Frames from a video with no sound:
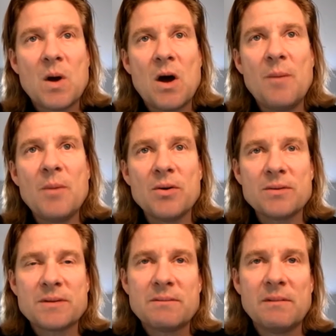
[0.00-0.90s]

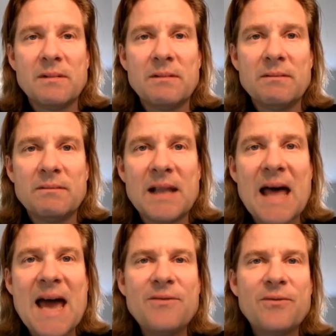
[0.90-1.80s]
almost
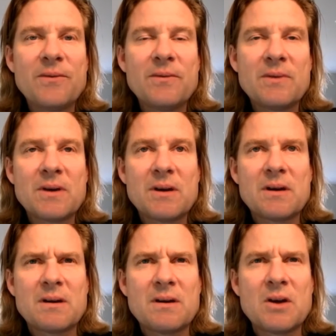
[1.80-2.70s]
life
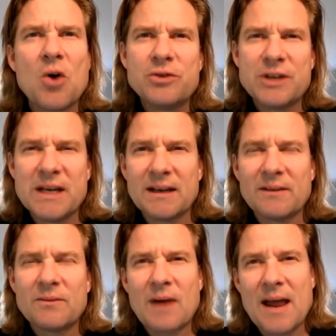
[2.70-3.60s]

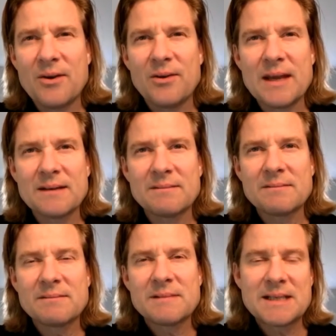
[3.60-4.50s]
coaching rather than
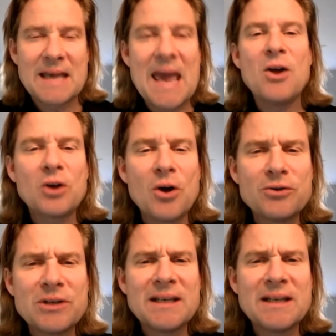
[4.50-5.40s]
scale
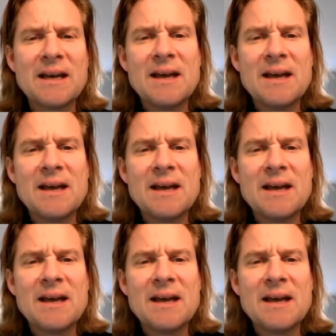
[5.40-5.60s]
coaching,